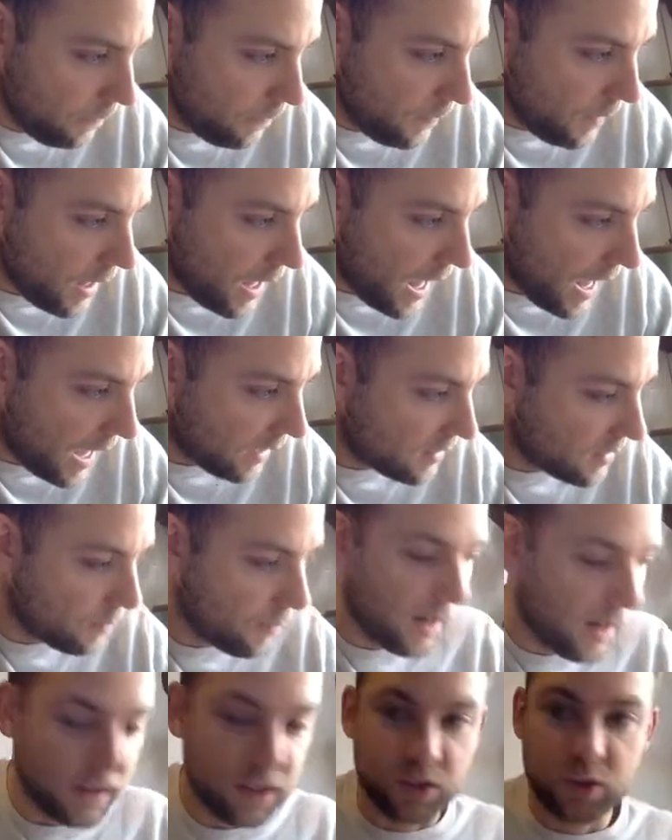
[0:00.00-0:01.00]
x
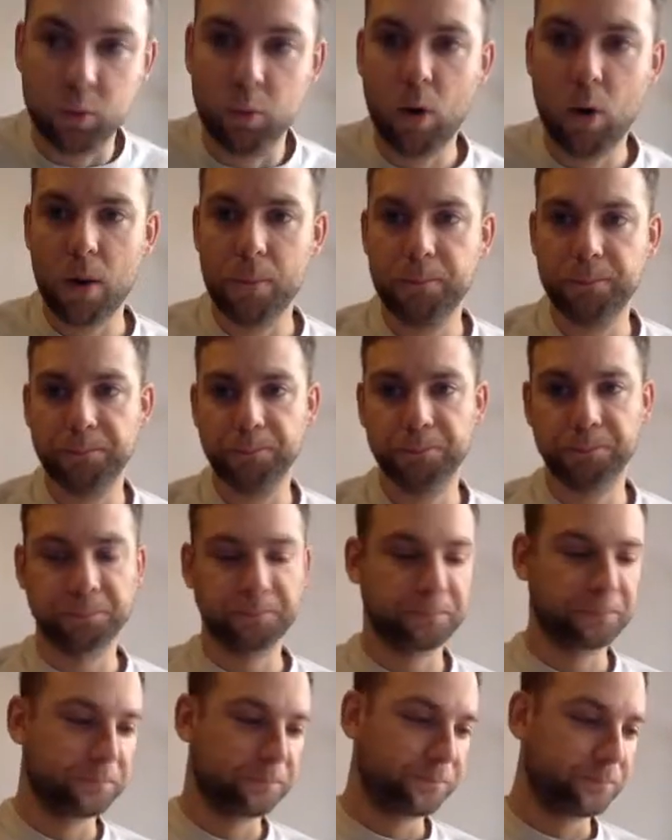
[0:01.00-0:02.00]
minus 1.
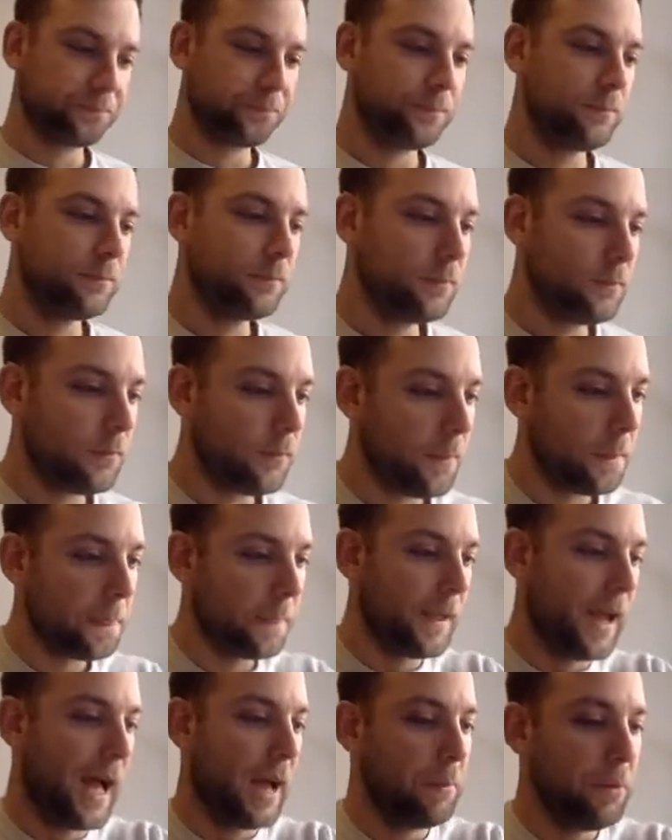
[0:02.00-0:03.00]

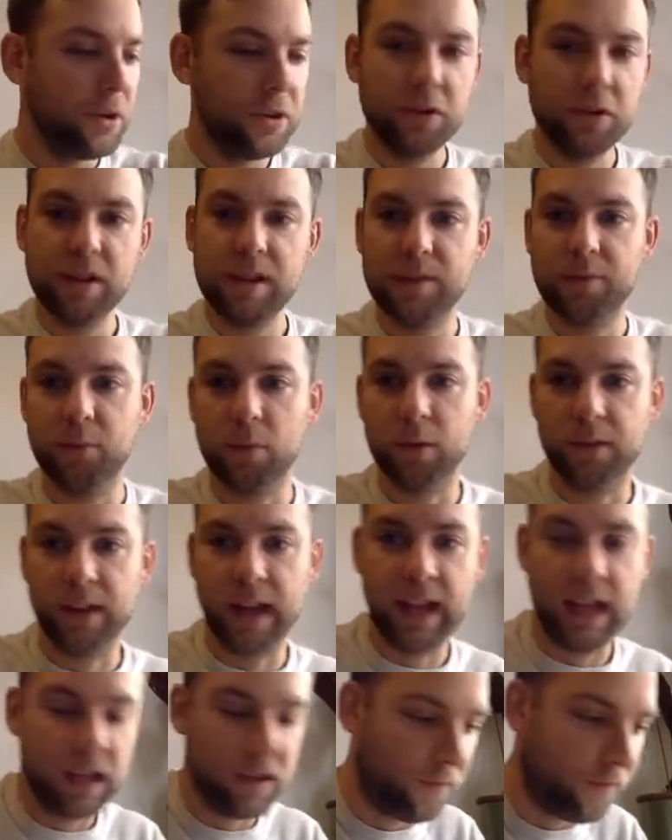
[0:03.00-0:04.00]
I'm going to do this one
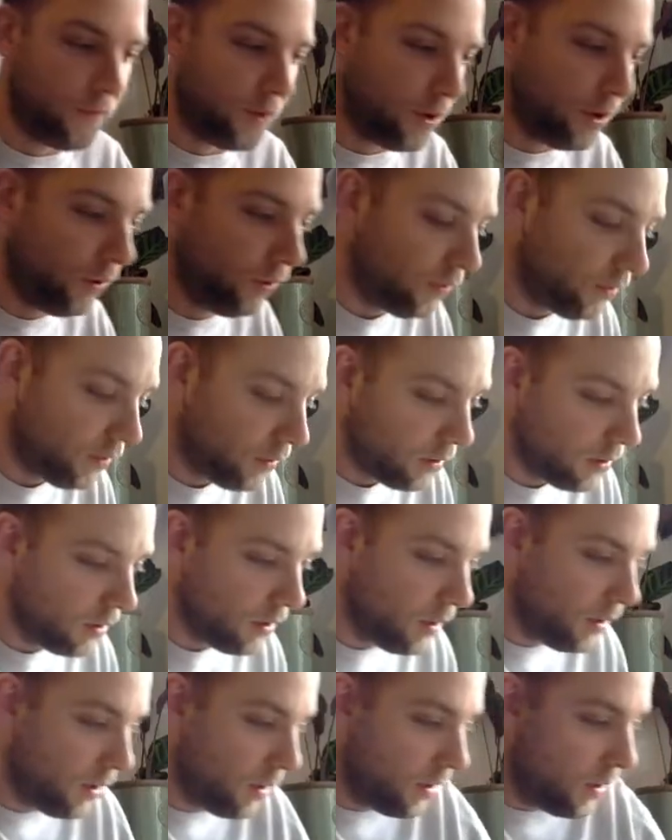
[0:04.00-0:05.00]
here first.
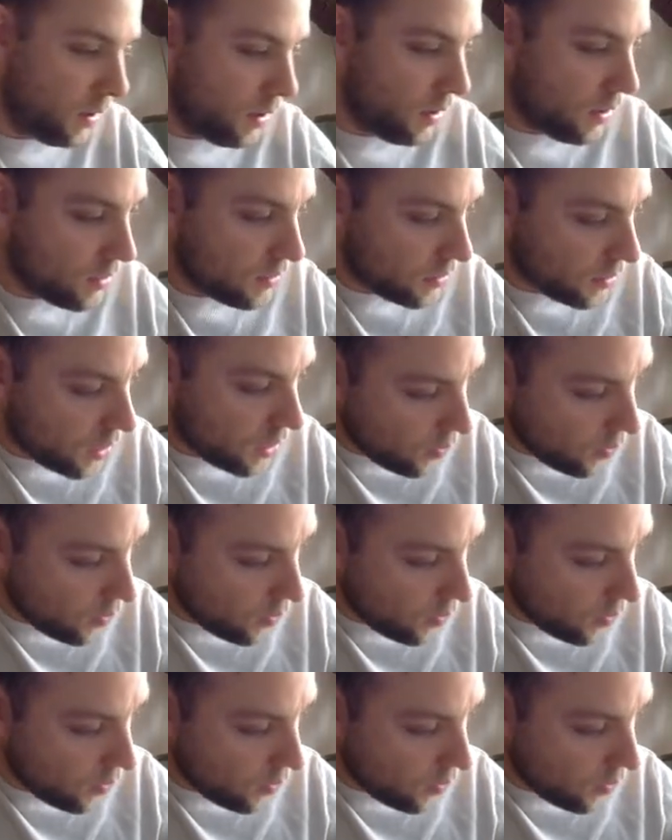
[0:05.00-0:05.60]
So